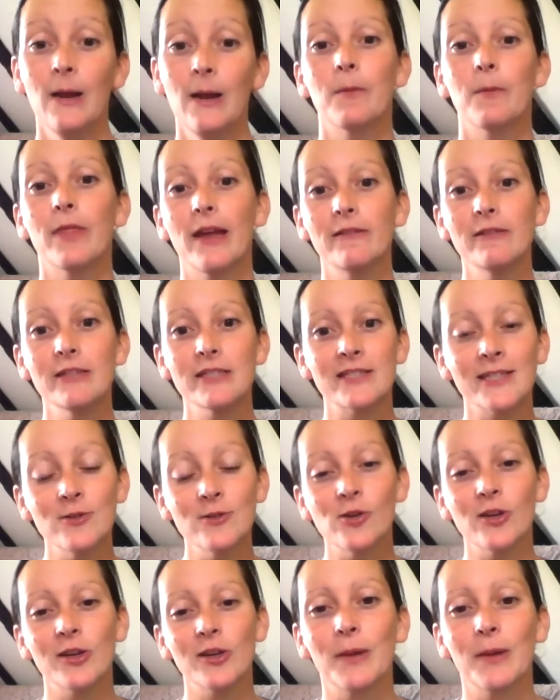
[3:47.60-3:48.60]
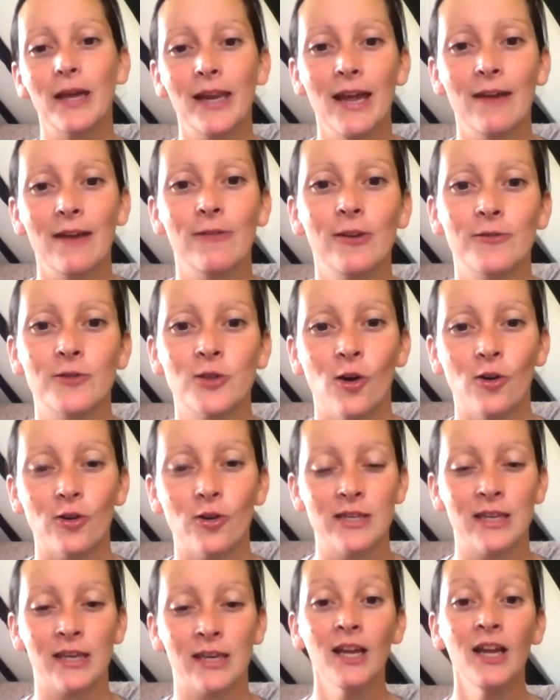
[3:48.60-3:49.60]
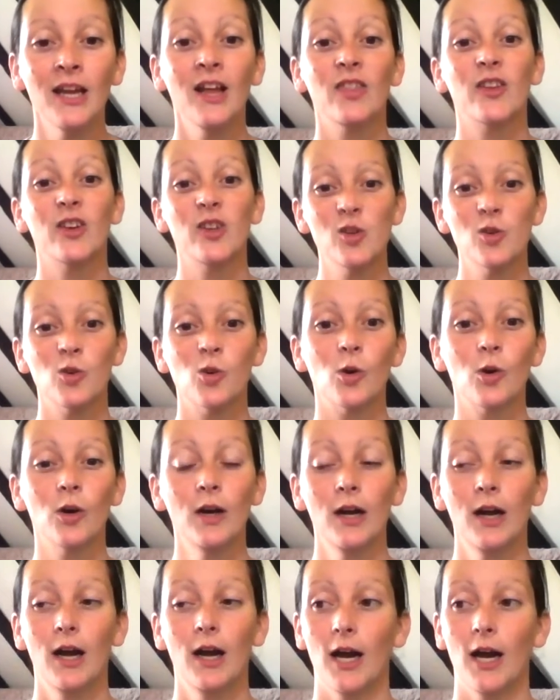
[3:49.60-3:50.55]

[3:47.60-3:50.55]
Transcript: but there is still going to be a level of toxin that you're